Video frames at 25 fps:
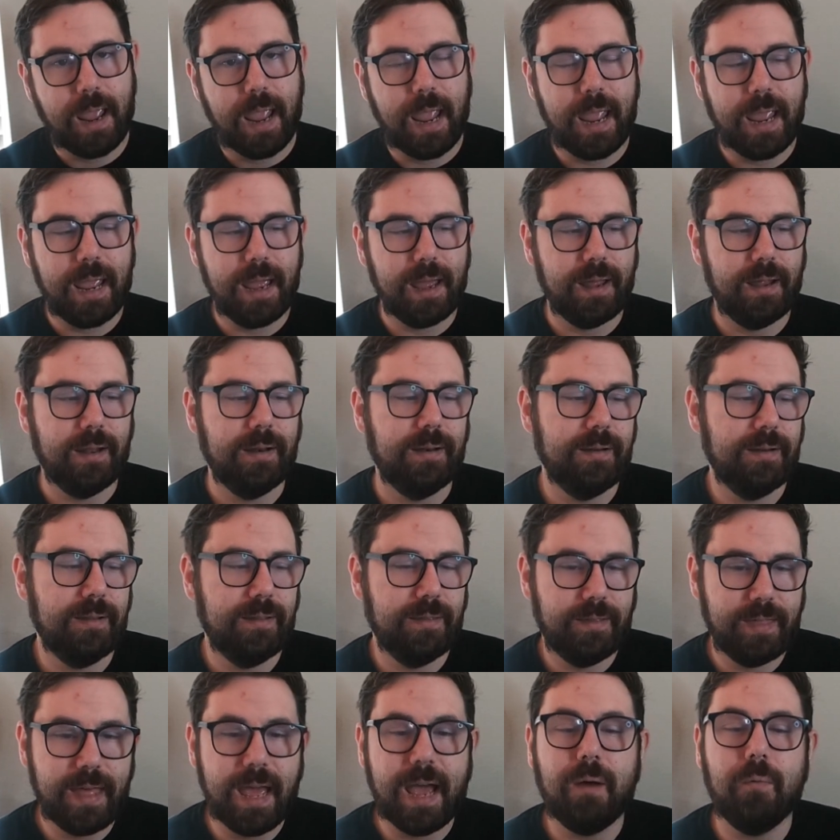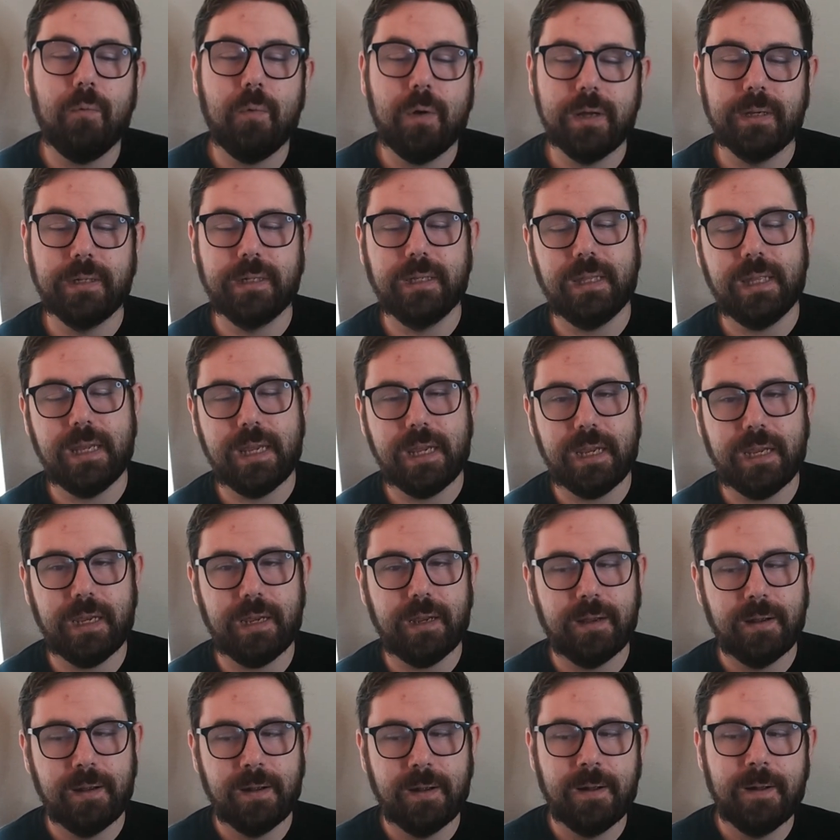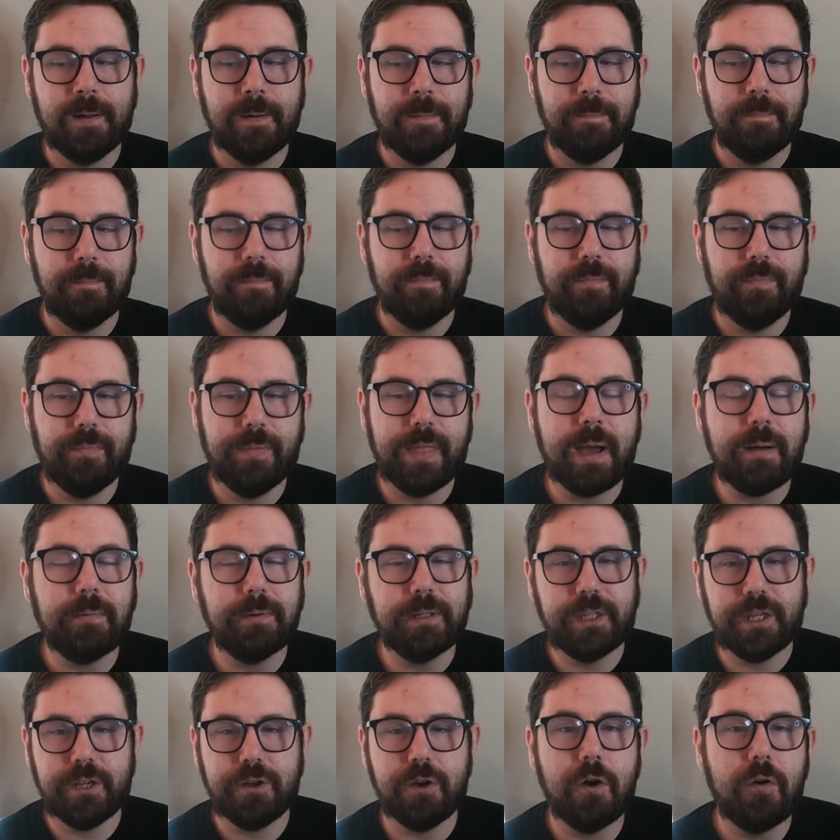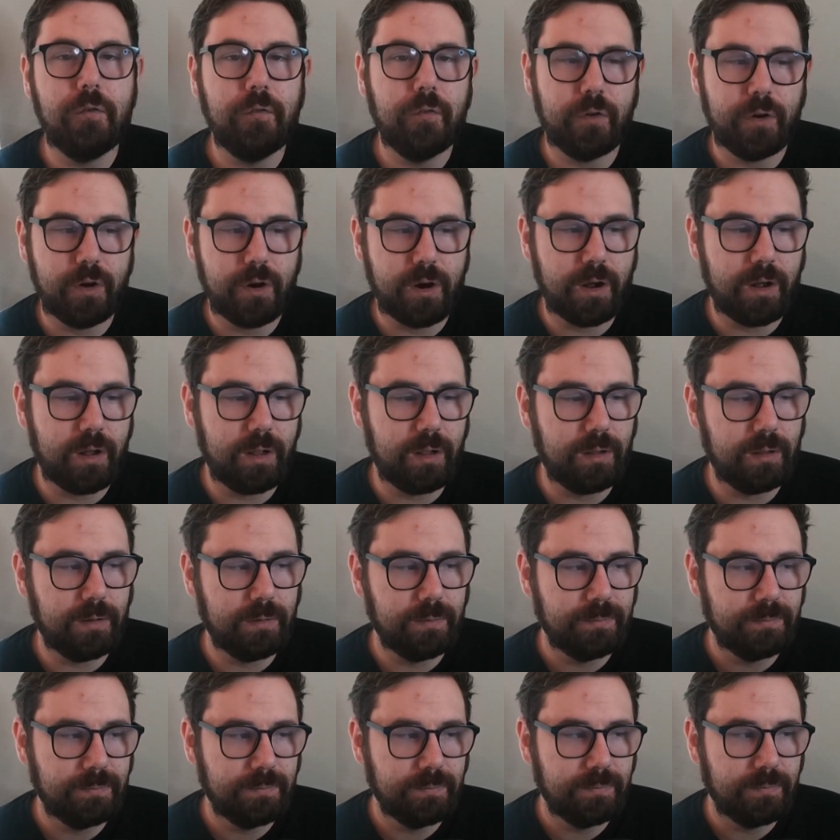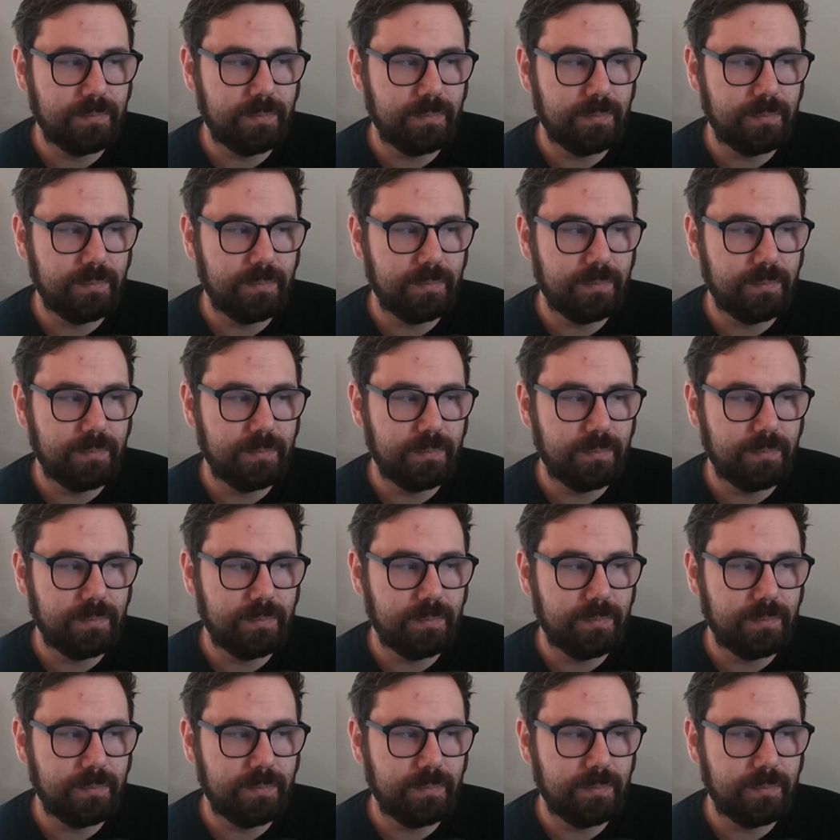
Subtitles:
And that was the overall